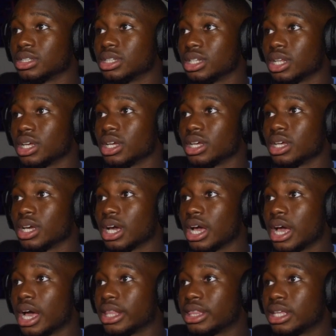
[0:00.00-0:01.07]
today.
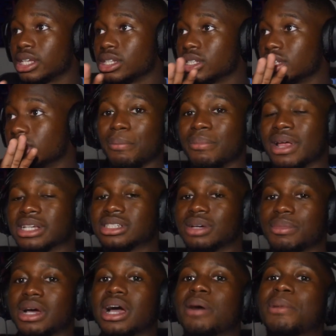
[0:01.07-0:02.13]
I, I think next
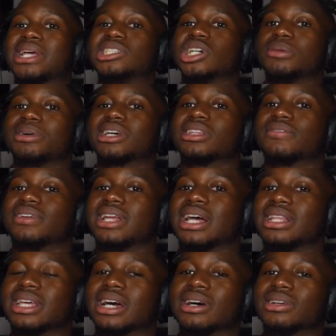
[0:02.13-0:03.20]
time I, I, might try to make the
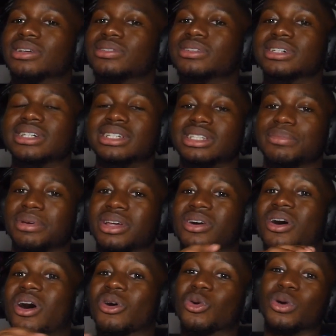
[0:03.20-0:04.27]
finale, I don't know. Depending
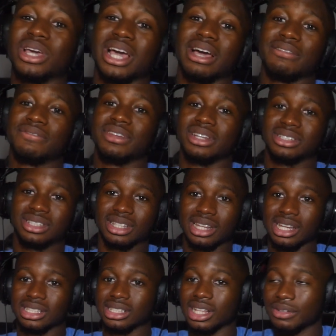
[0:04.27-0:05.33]
on how quick I finish the
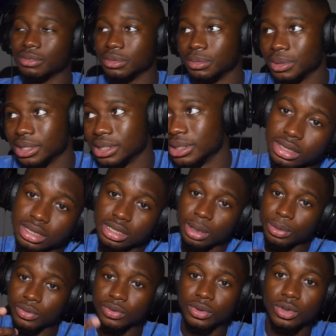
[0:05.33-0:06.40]
next level, bro.
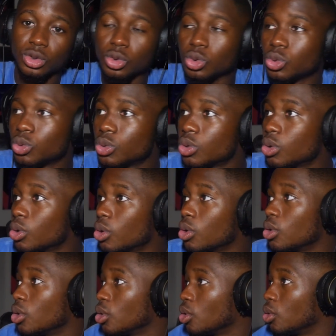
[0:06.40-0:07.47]
Sub if you're new
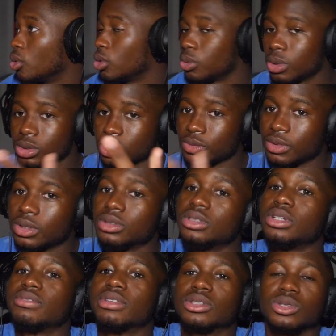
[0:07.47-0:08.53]
or watch the video,
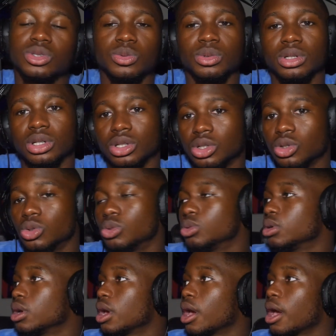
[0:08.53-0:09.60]
see if that's what you wanna do.
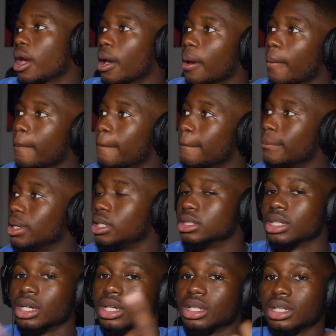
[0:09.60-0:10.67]

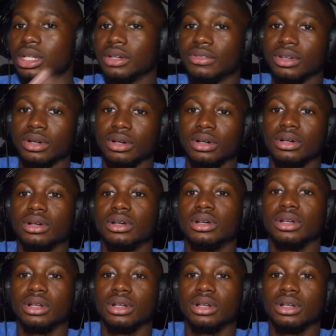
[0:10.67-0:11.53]
Peace out, love y'all.